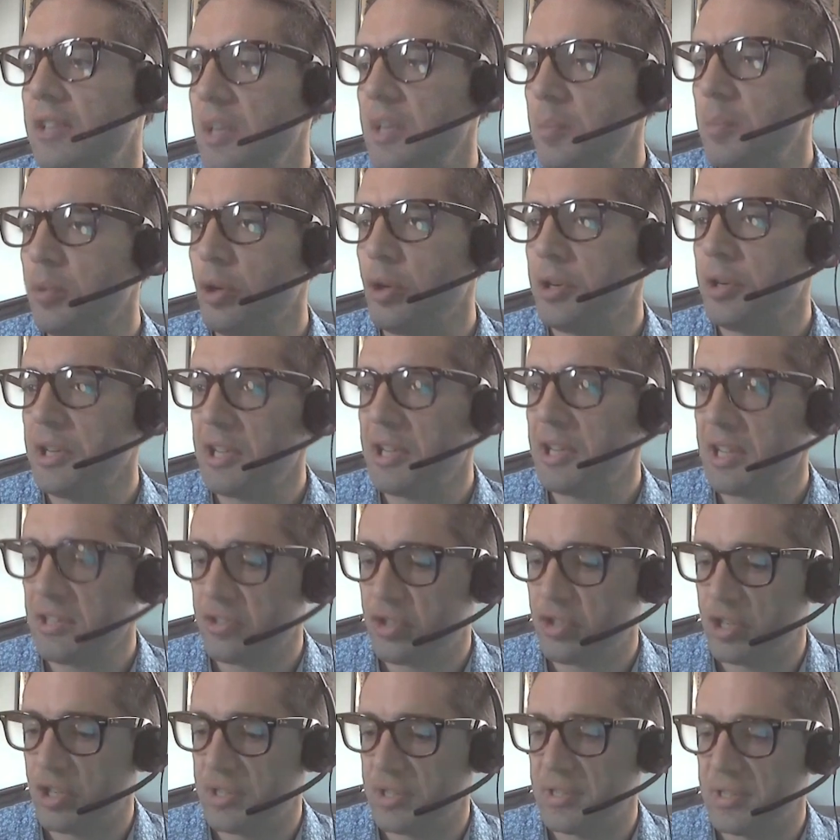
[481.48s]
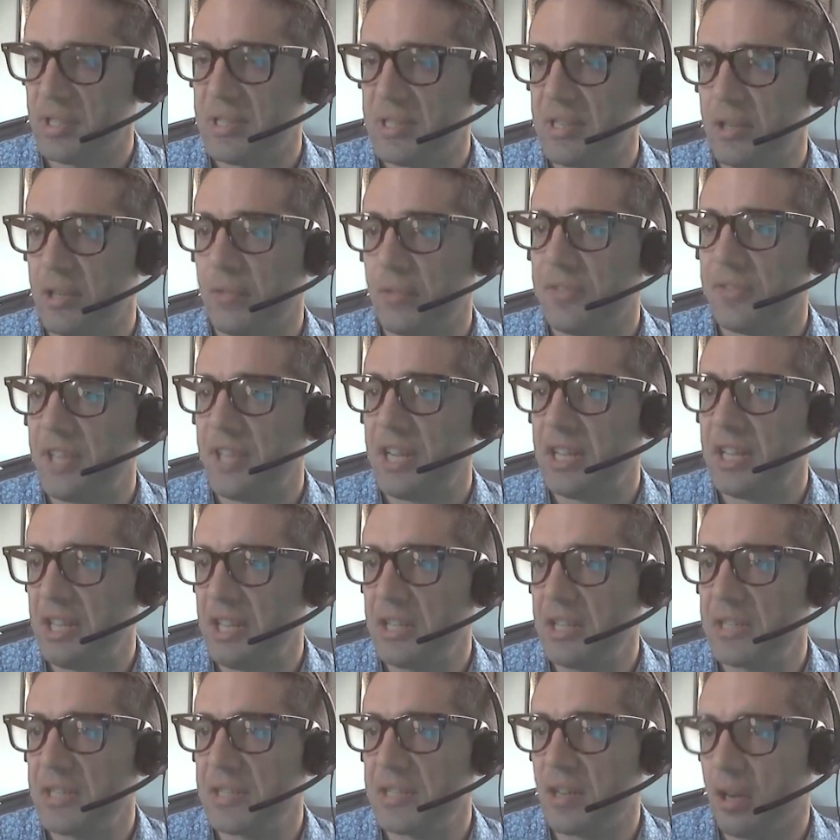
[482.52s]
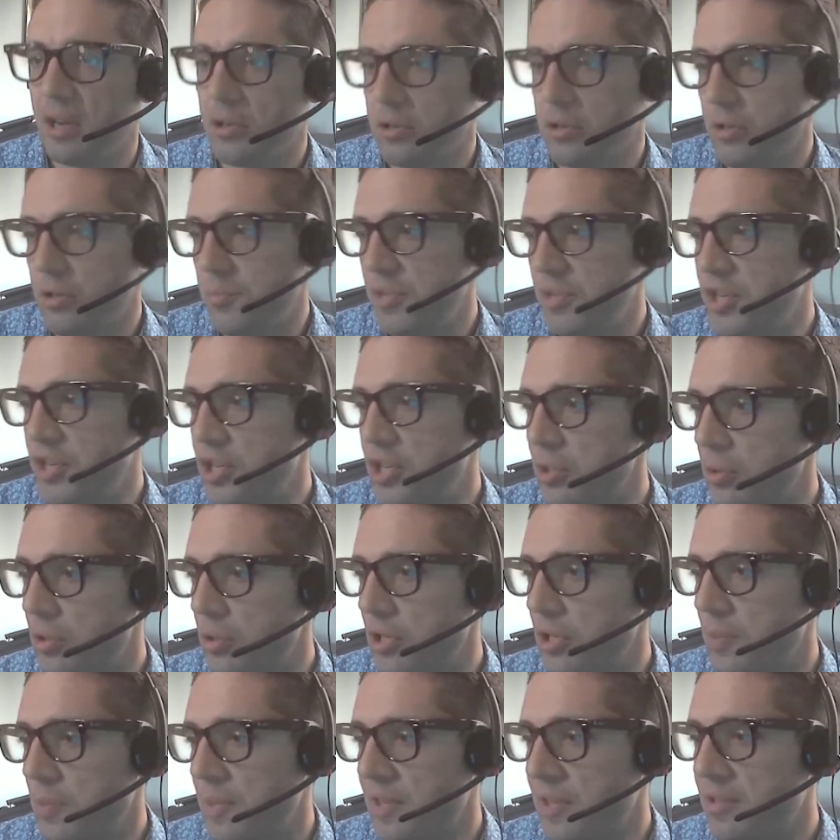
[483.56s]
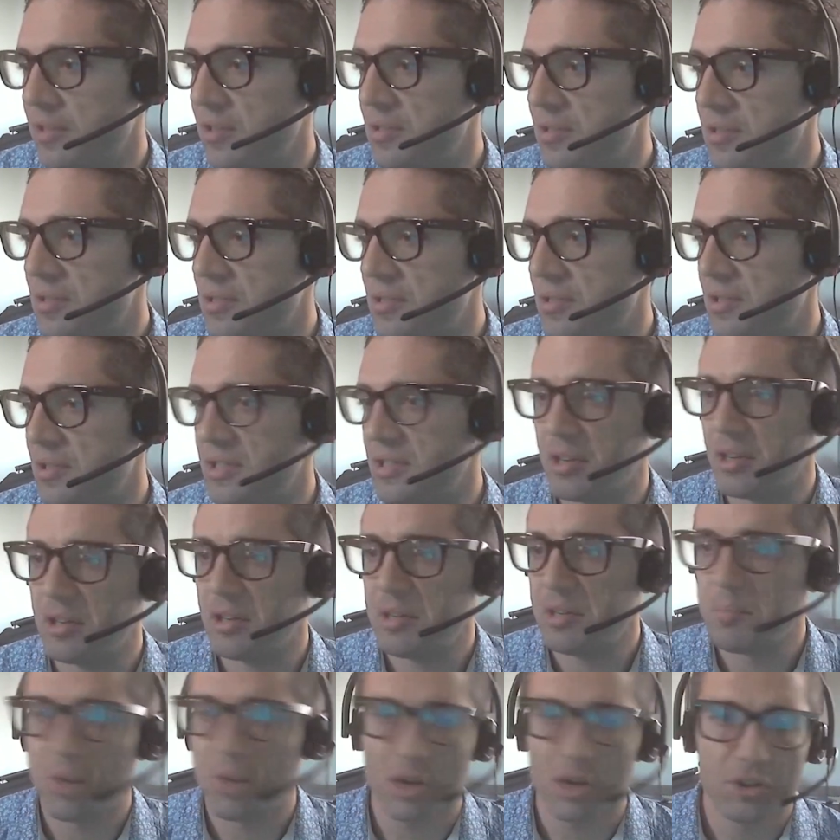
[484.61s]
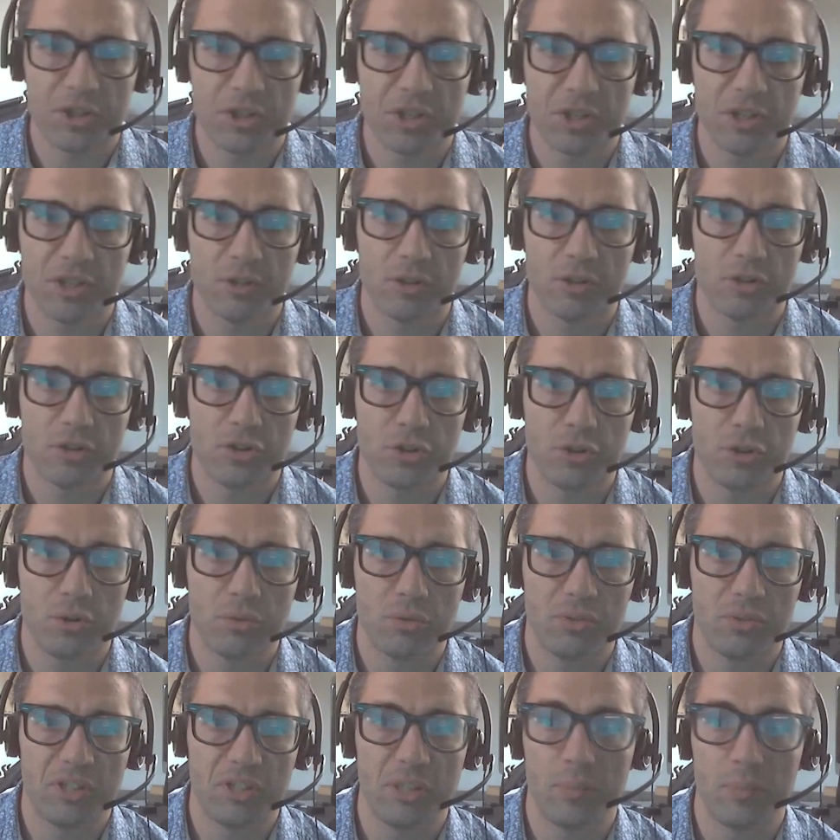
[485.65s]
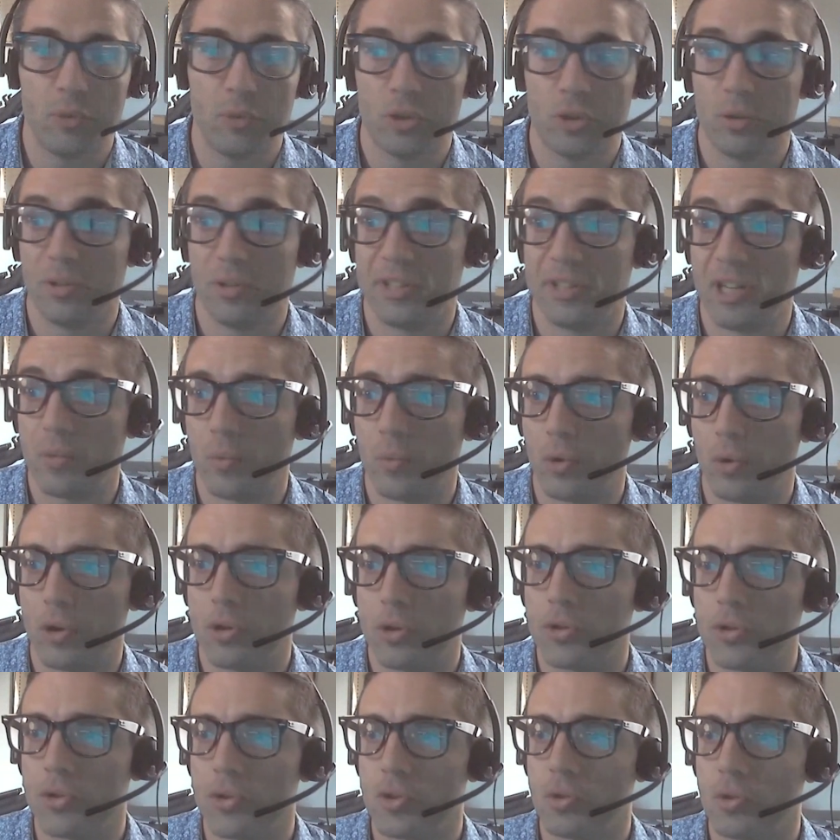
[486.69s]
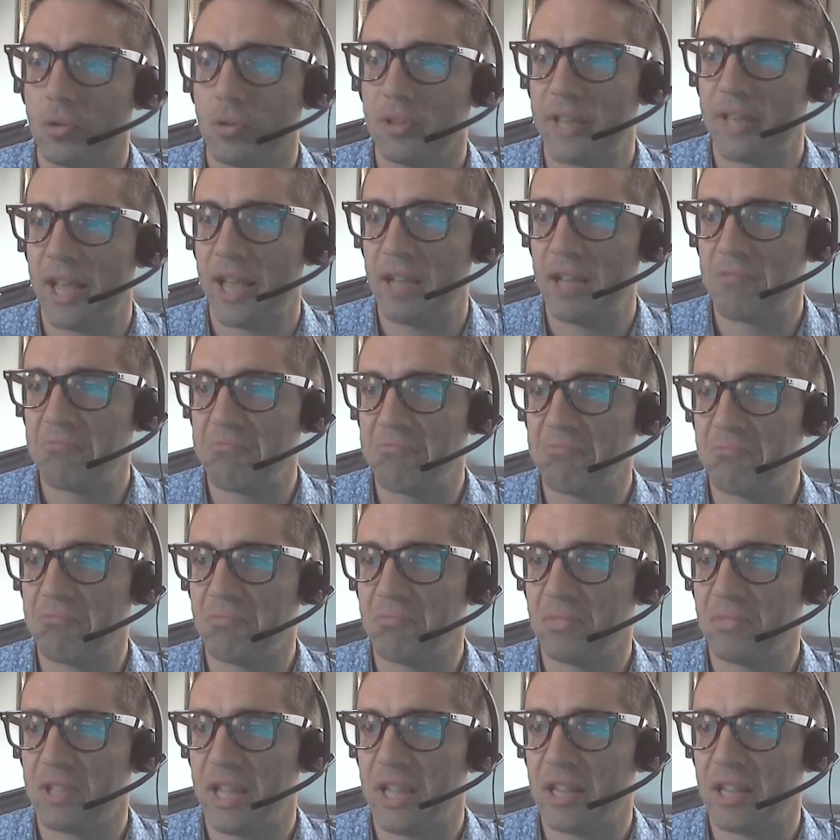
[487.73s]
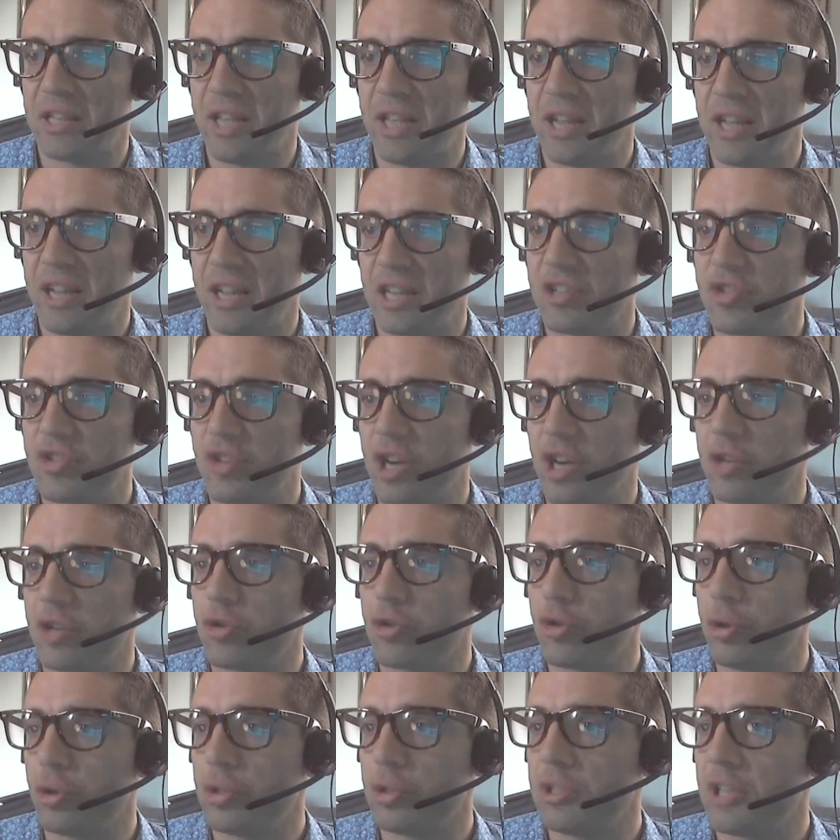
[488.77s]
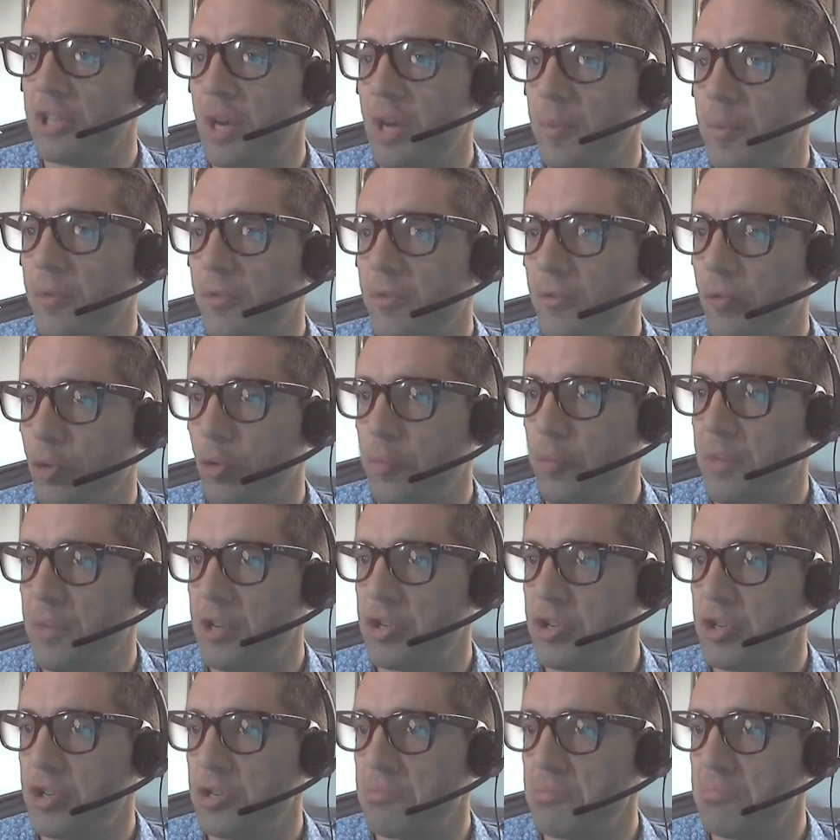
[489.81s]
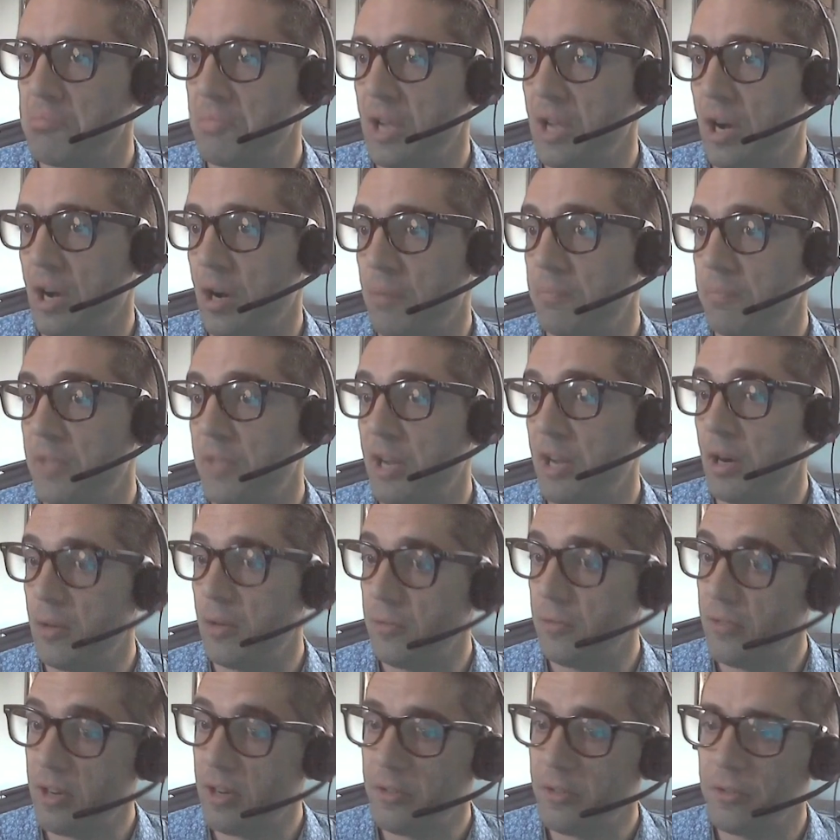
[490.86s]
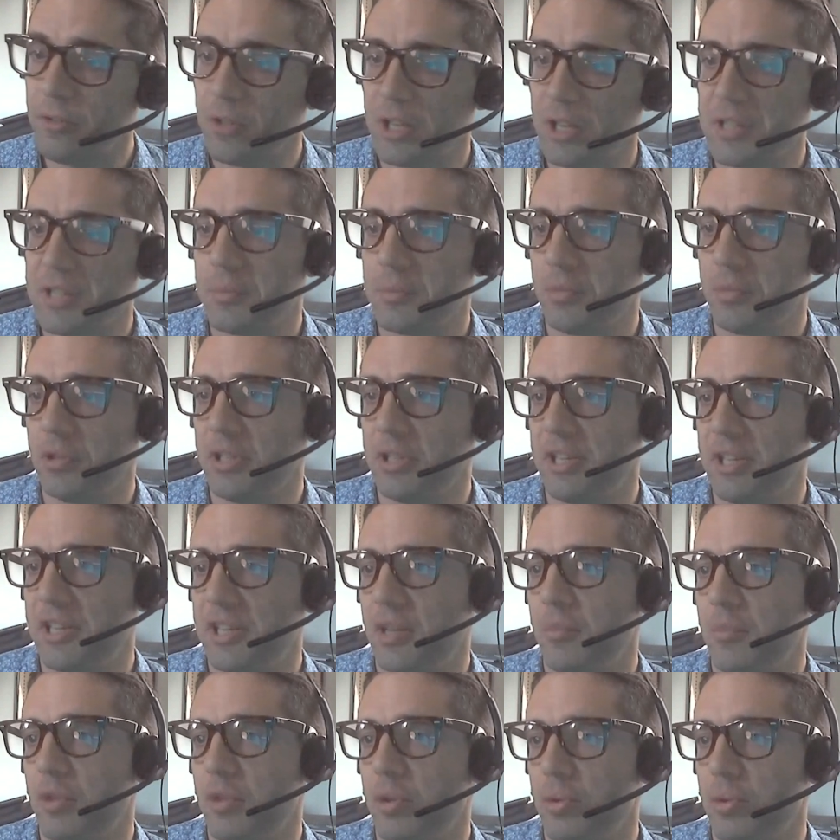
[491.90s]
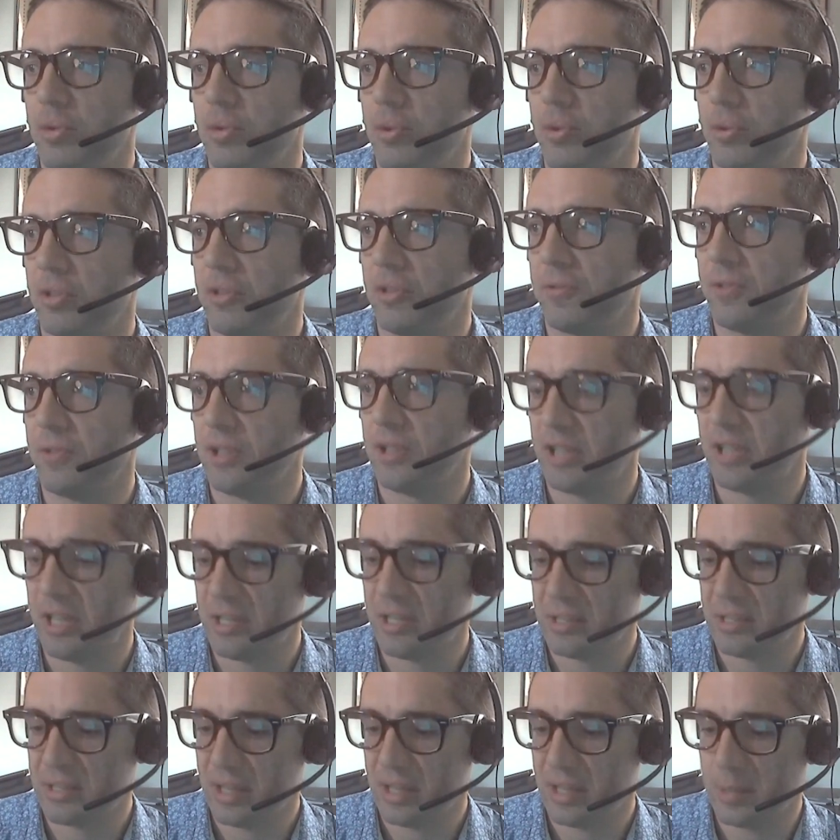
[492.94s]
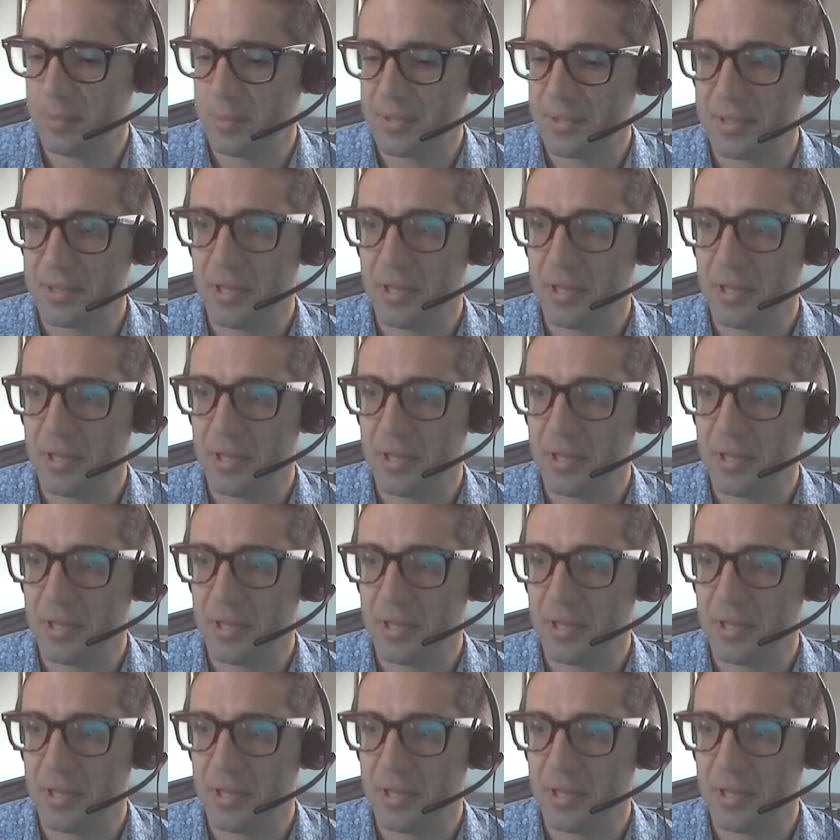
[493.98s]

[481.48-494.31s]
deep learning is just a set of techniques under machine learning methods. These are in particular to deep neural networks that can extract certain type of information. They are very flexible. They can be used on different data types.